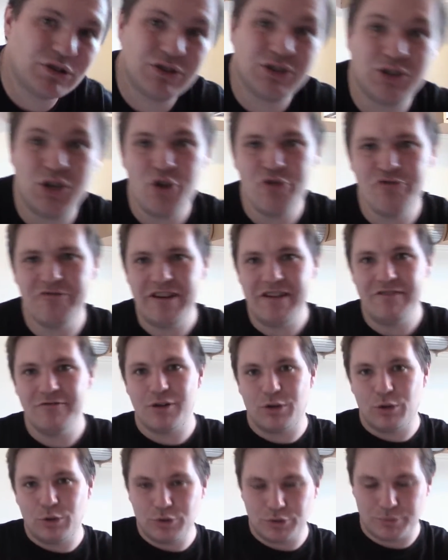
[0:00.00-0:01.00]
2
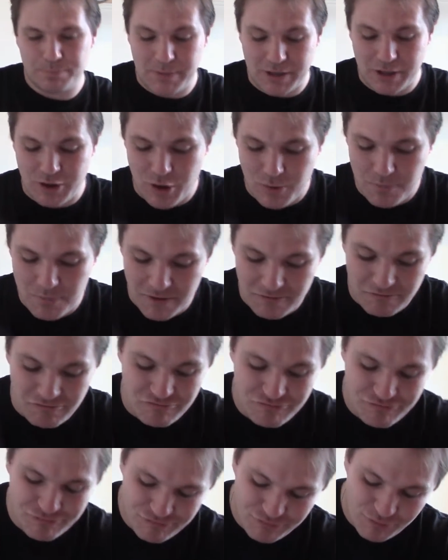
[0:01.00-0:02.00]
rerolls
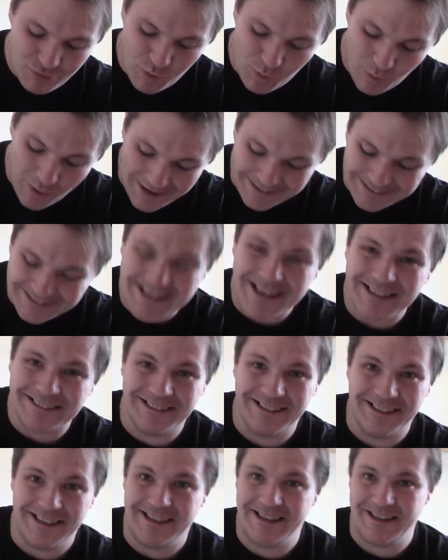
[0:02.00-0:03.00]
become quite
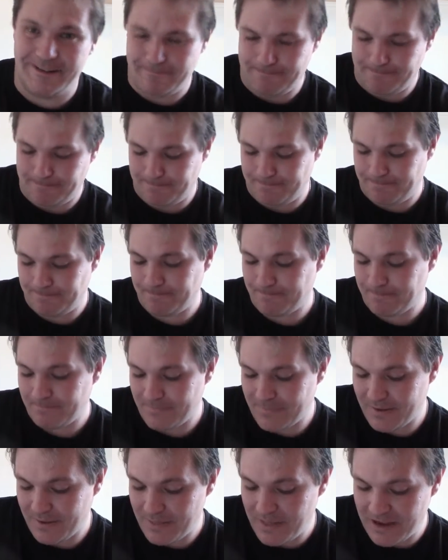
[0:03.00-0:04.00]
deadly.
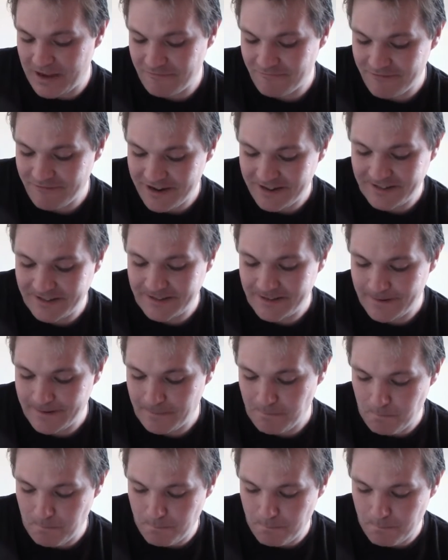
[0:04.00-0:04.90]
They really do.